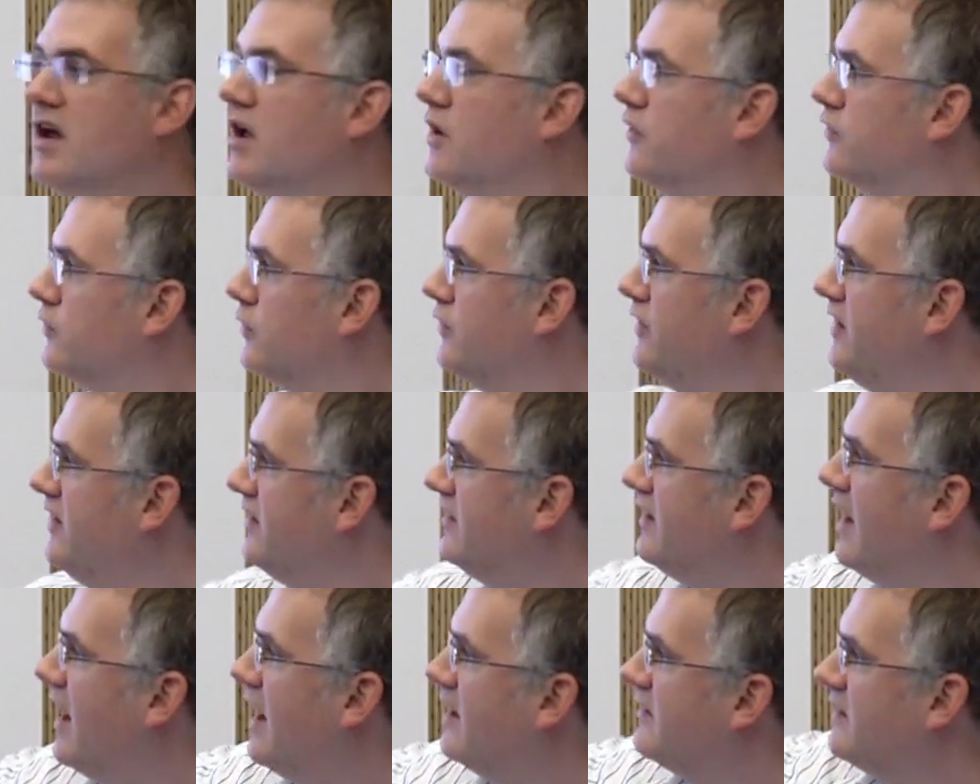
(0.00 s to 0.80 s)
So these
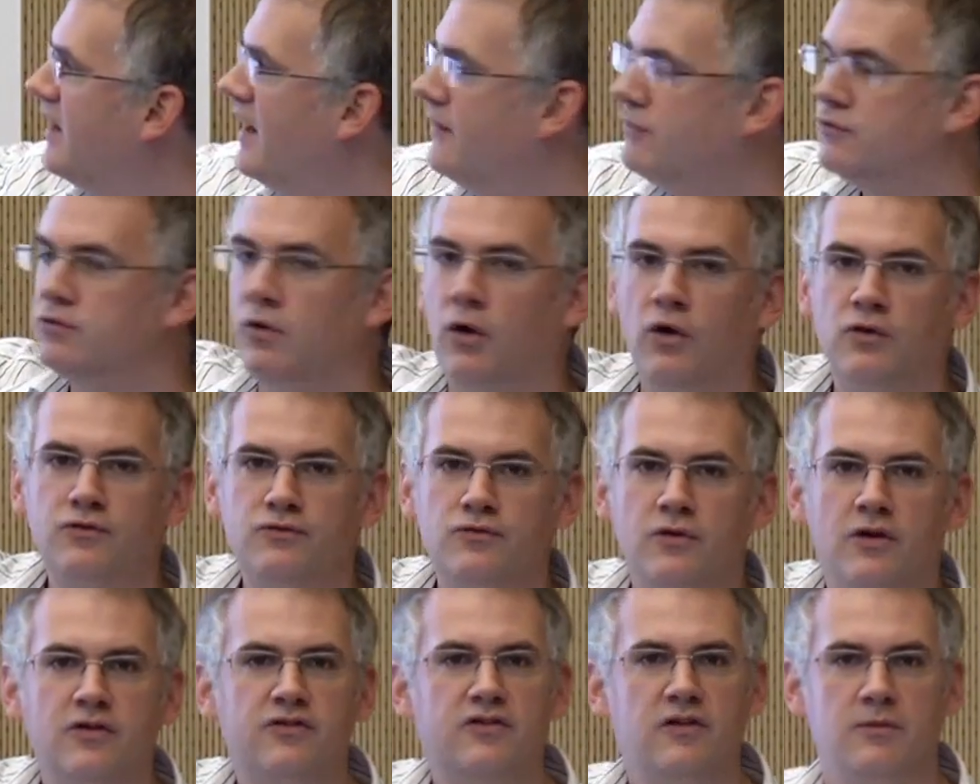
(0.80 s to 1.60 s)
guys, I have to all
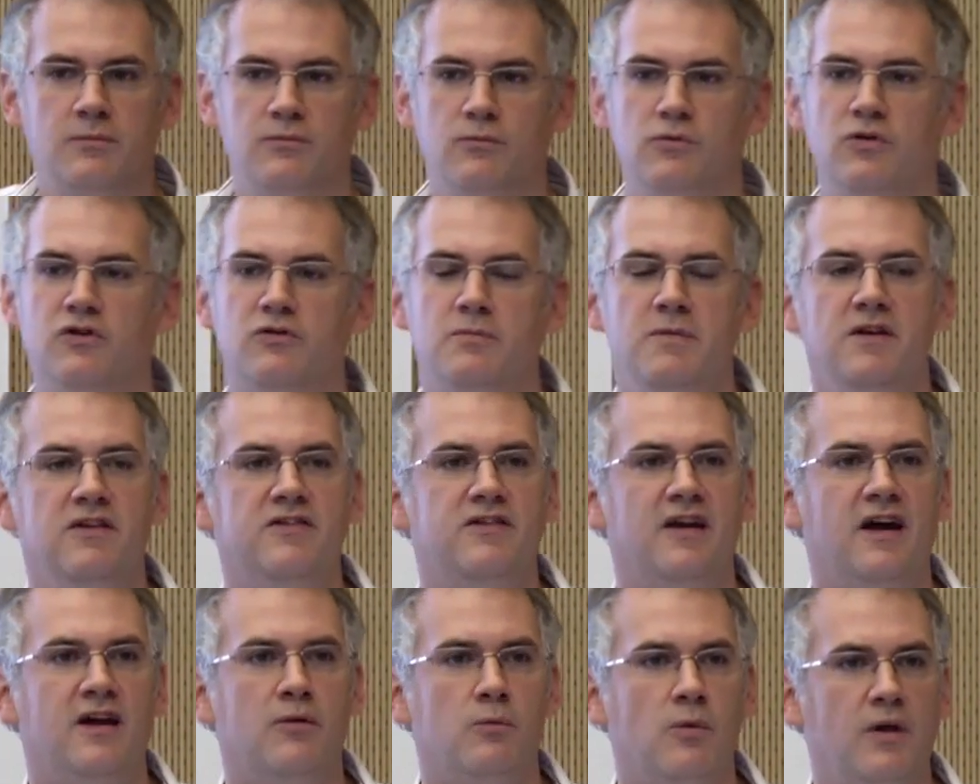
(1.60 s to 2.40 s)
trust them, which means
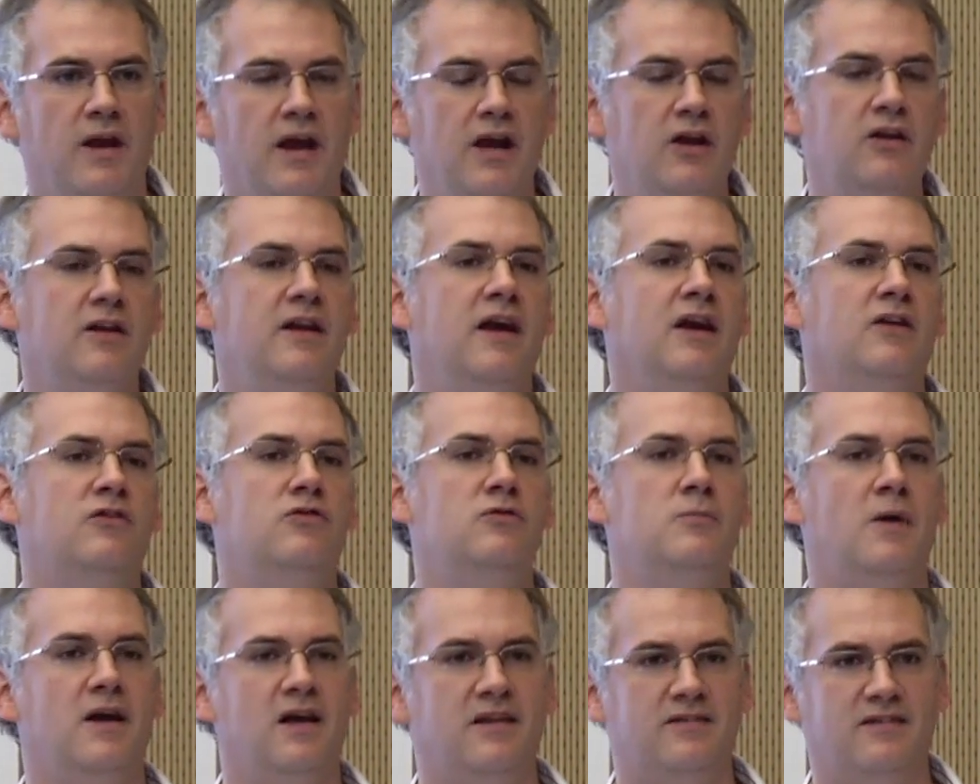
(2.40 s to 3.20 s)
that when I connect
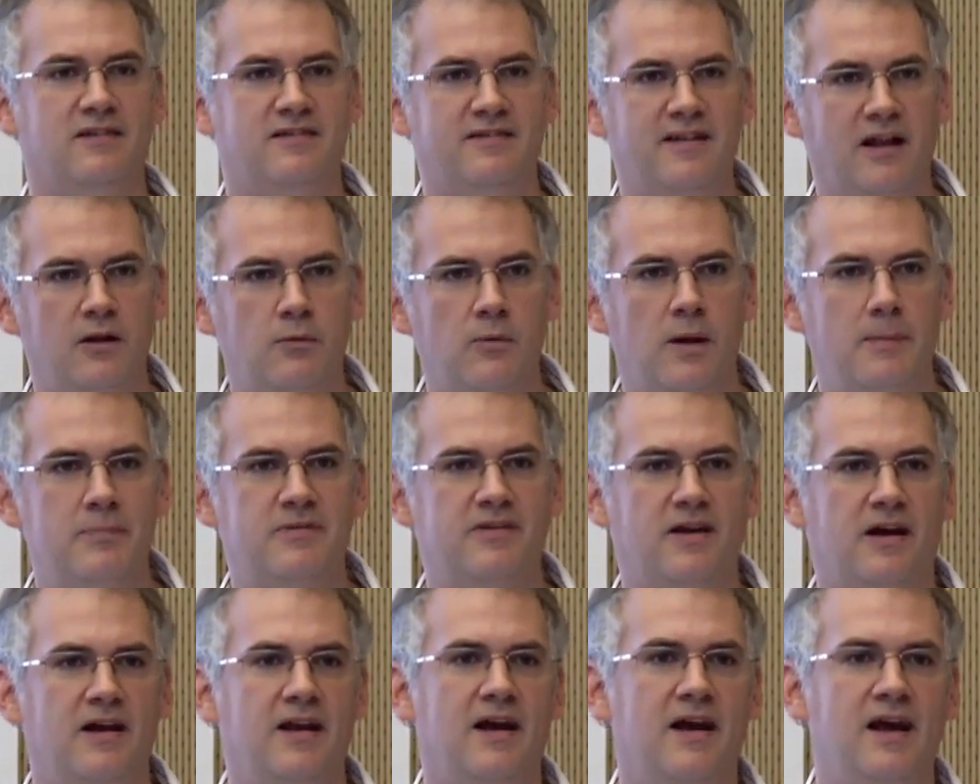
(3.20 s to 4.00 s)
to my SSL
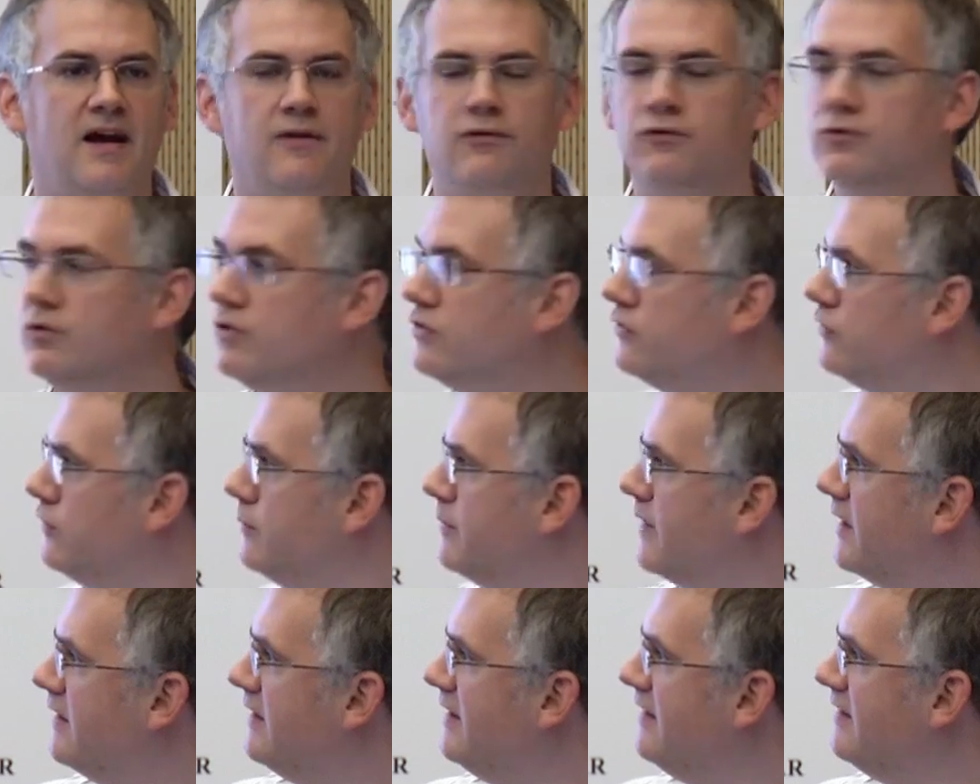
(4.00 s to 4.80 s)
website, I have to assume
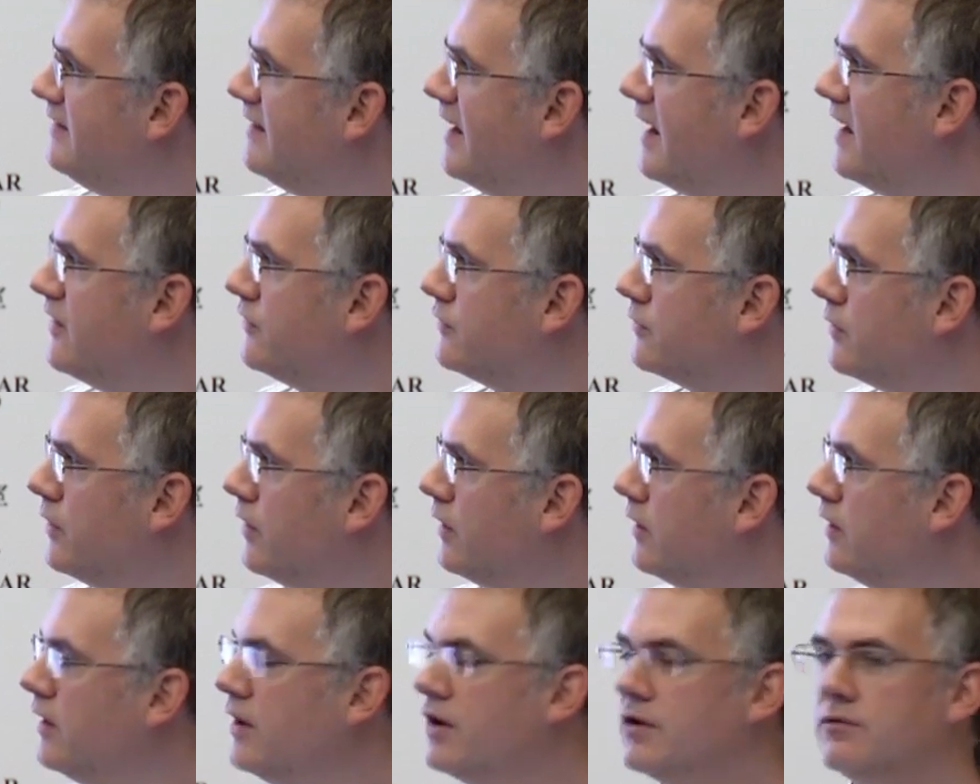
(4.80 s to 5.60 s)
that these guys are
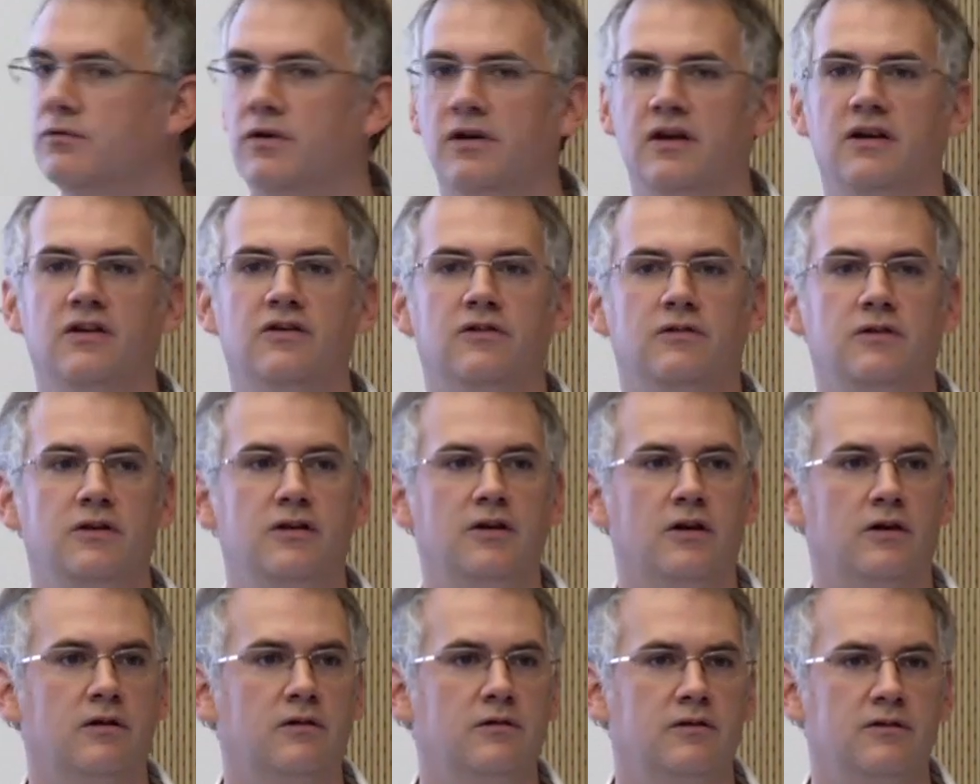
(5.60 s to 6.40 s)
all running, you
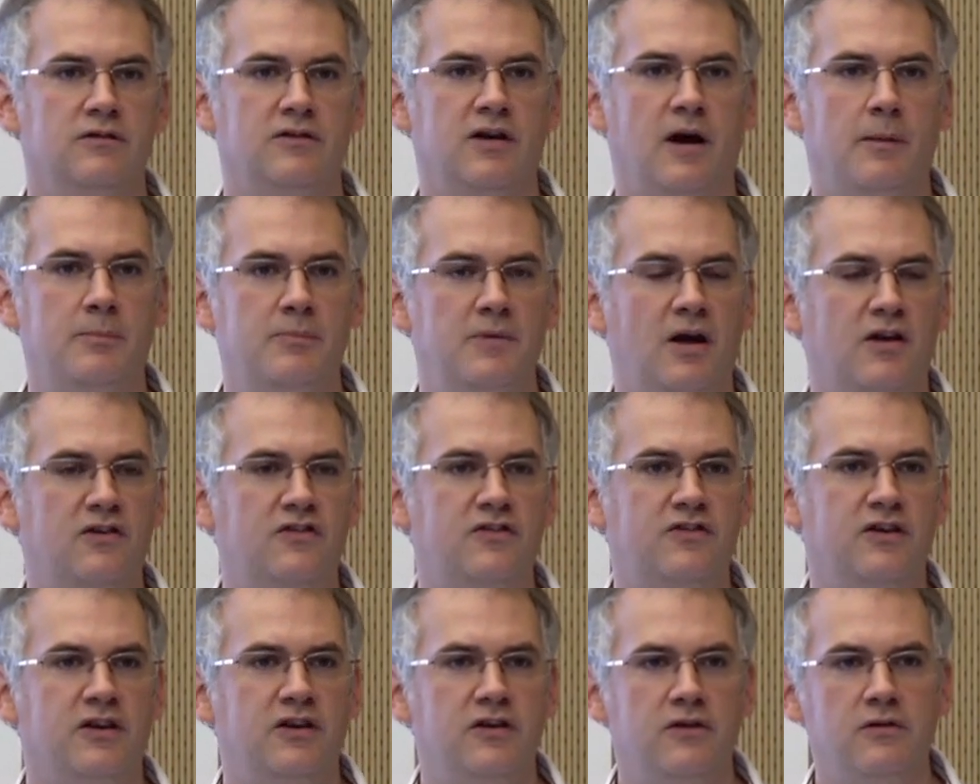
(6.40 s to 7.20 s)
know, top-notch
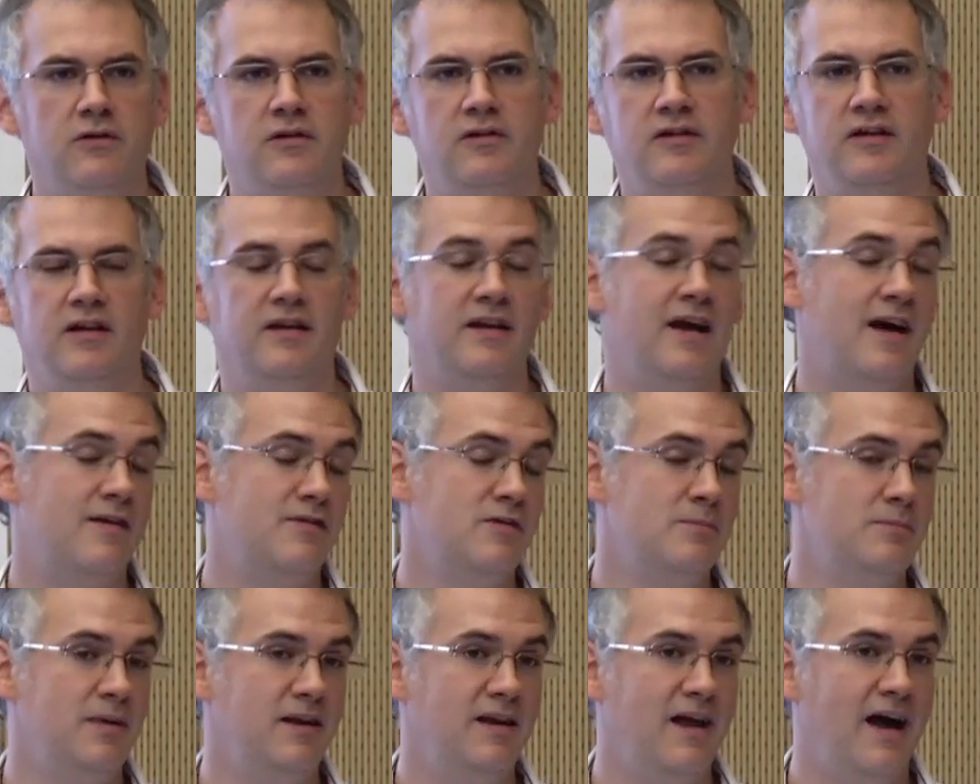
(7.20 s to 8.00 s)
security and
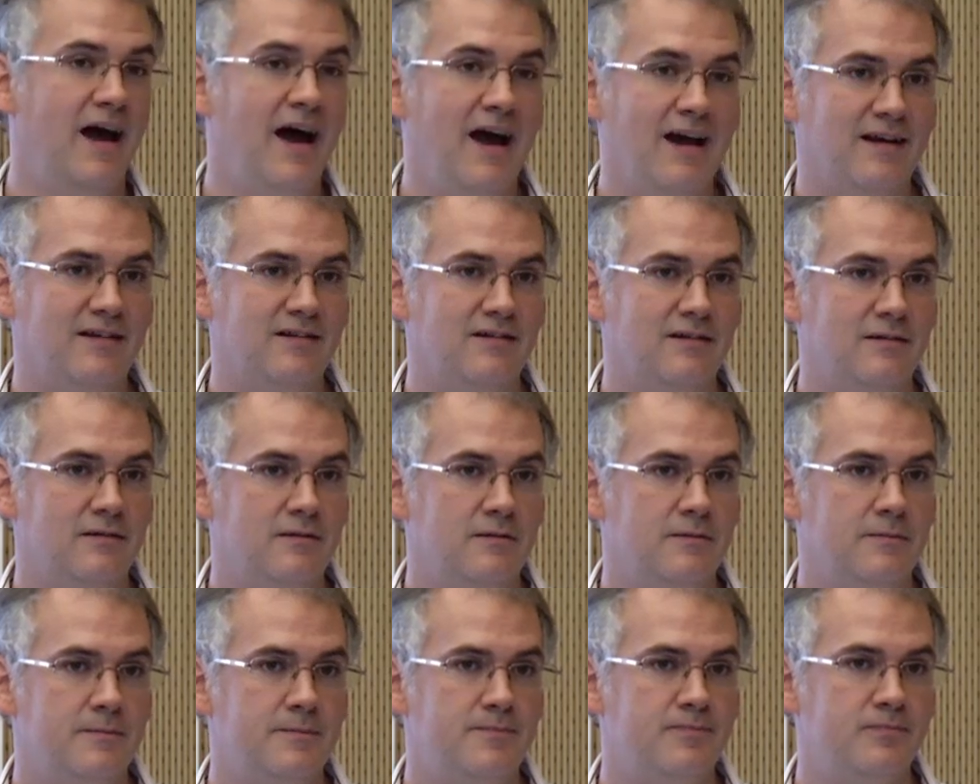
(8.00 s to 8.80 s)
haven't been hacked.
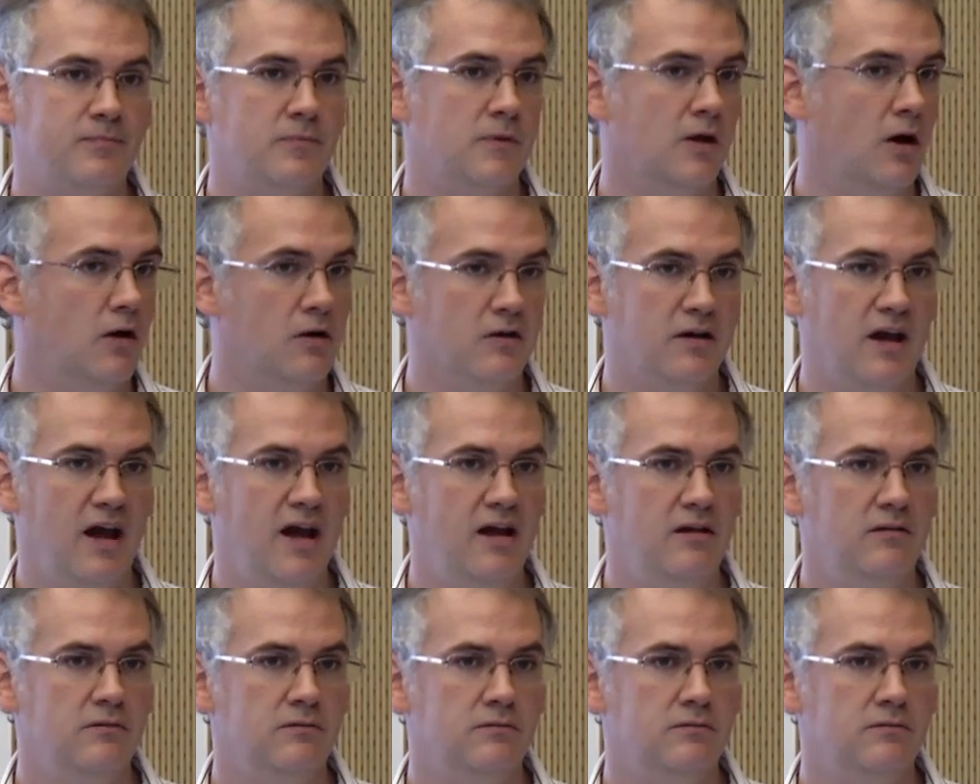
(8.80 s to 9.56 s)
Okay?